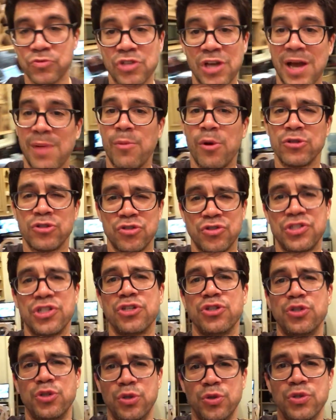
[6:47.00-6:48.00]
Time also
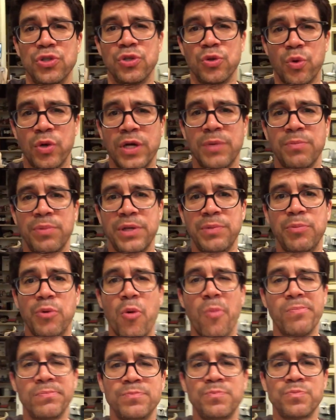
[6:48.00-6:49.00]
tells you who's annoying
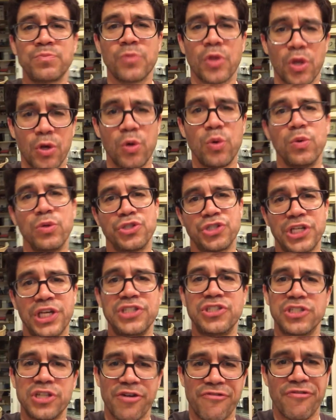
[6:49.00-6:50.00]
people, who will
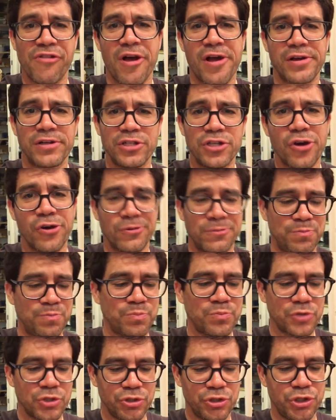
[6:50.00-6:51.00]
say stuff like, yo,
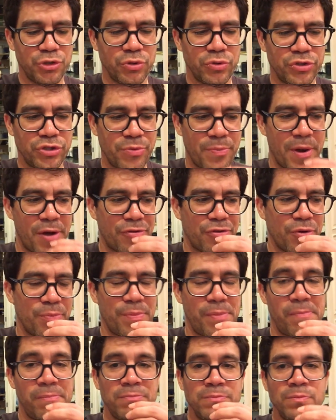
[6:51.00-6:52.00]
you're chewing with your mouth
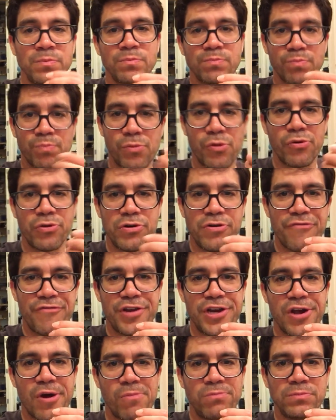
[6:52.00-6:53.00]
open during your
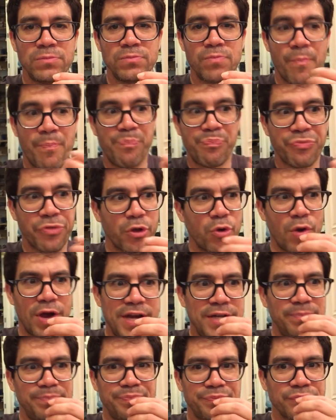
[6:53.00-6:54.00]
video.
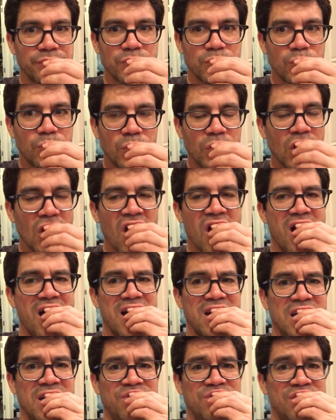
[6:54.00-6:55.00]
Great.
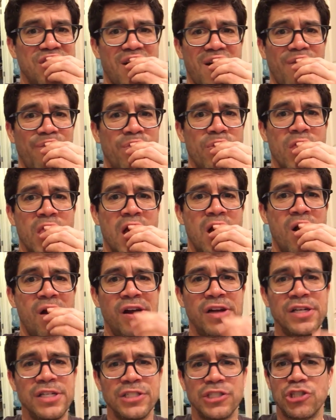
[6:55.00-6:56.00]
I love time.
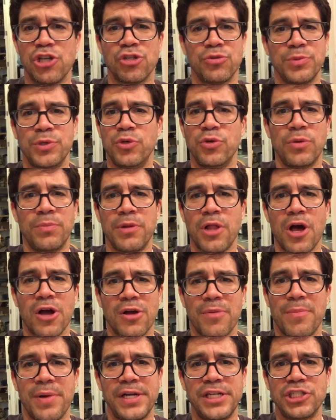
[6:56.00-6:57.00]
It tells me who to
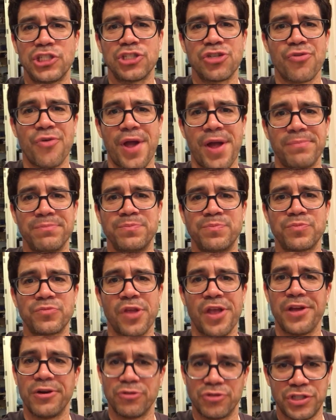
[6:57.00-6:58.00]
block on my Instagram.
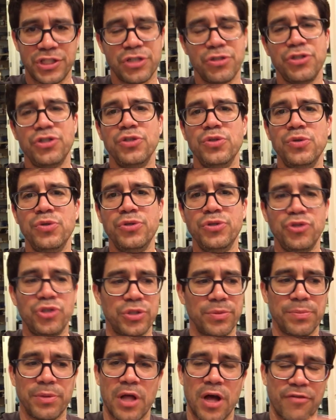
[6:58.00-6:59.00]
It'll tell you who you
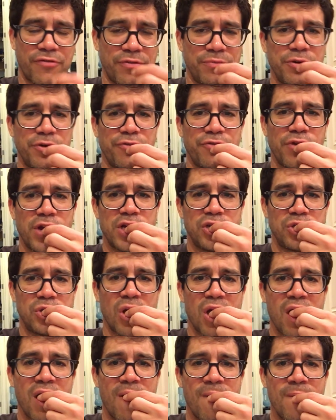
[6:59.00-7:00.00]
should block from your friends.